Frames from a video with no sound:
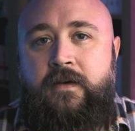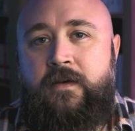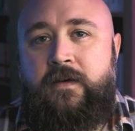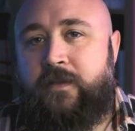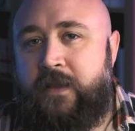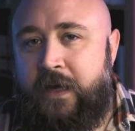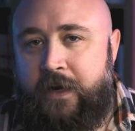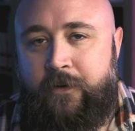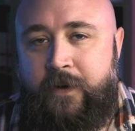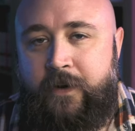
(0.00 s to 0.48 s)

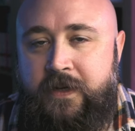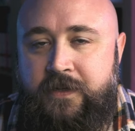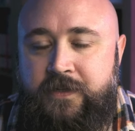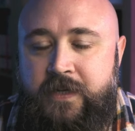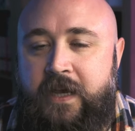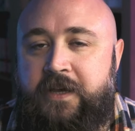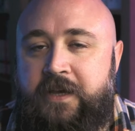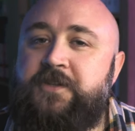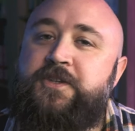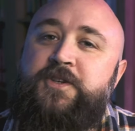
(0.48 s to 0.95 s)
There is
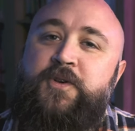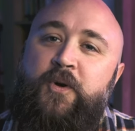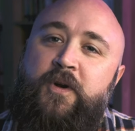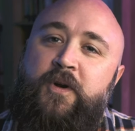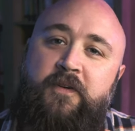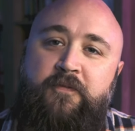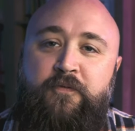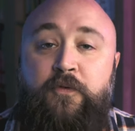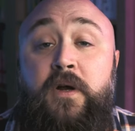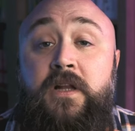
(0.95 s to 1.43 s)
a sort
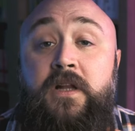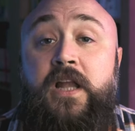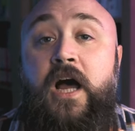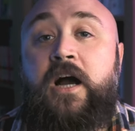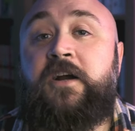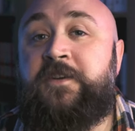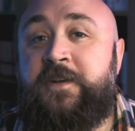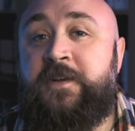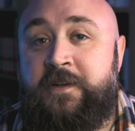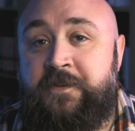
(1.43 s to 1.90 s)
of
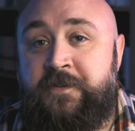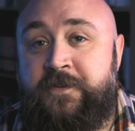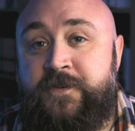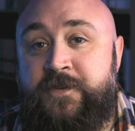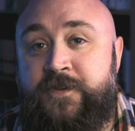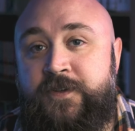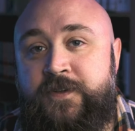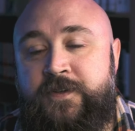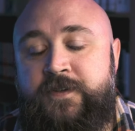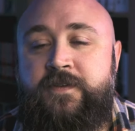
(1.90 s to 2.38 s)

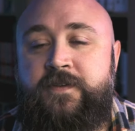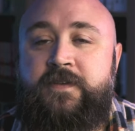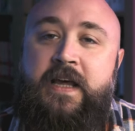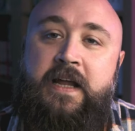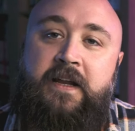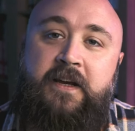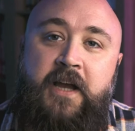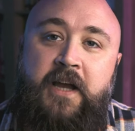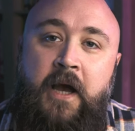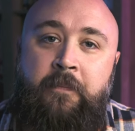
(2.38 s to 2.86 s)
reluctance
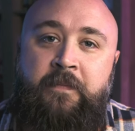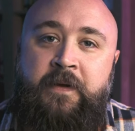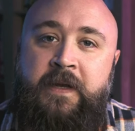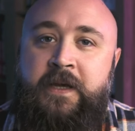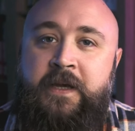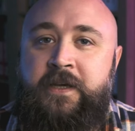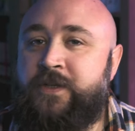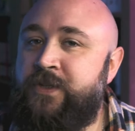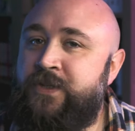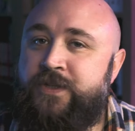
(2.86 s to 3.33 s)
that
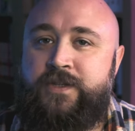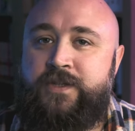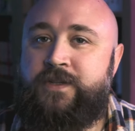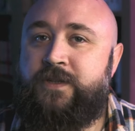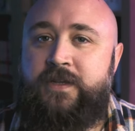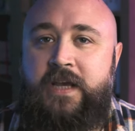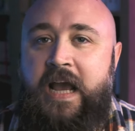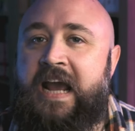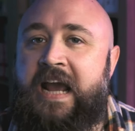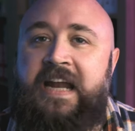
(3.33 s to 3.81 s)

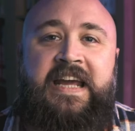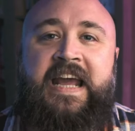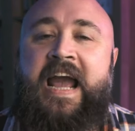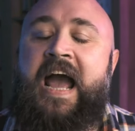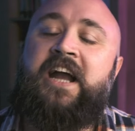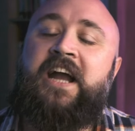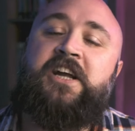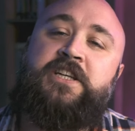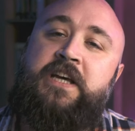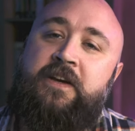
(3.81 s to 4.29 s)
accompanies any
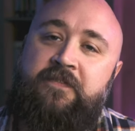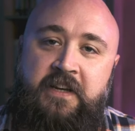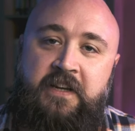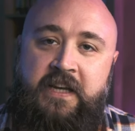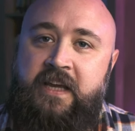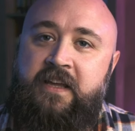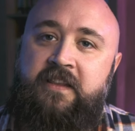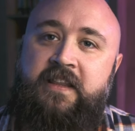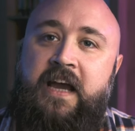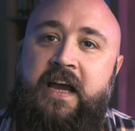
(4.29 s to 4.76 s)

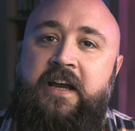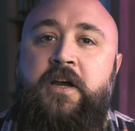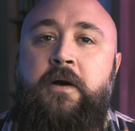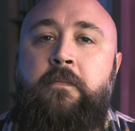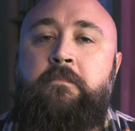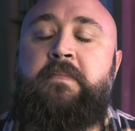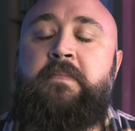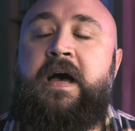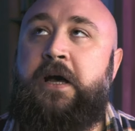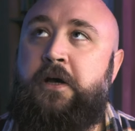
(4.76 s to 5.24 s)
activity that
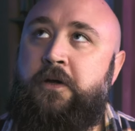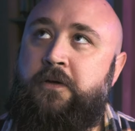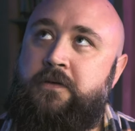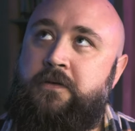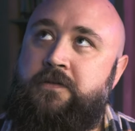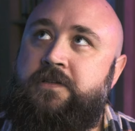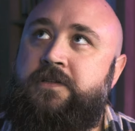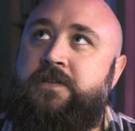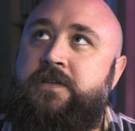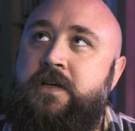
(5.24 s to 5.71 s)

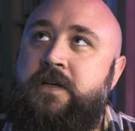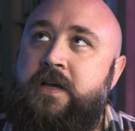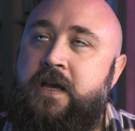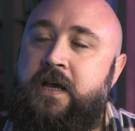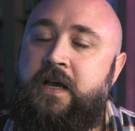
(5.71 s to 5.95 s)
compels